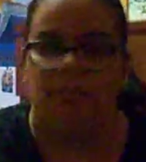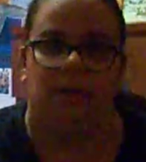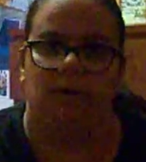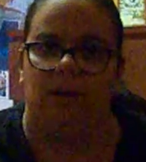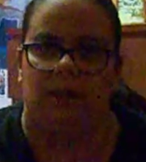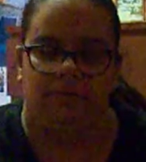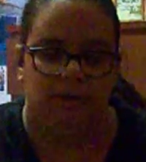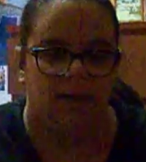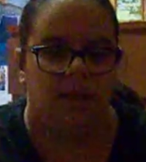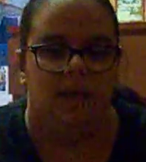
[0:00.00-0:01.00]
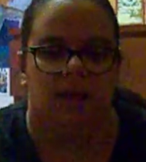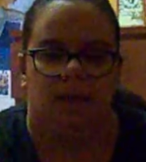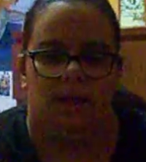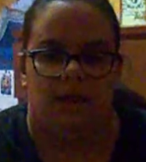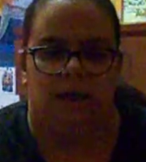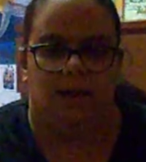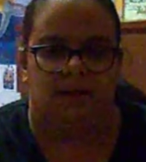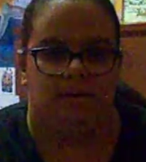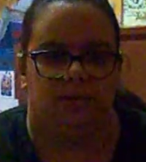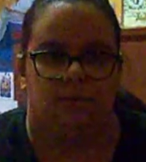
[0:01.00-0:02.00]
better. I love it,
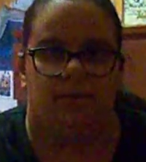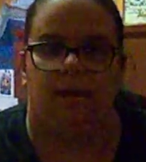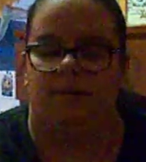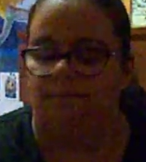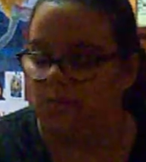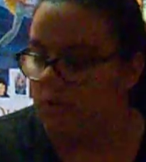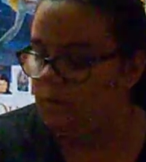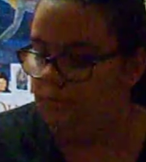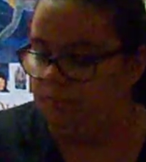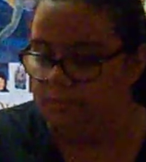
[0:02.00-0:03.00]
and yeah. So,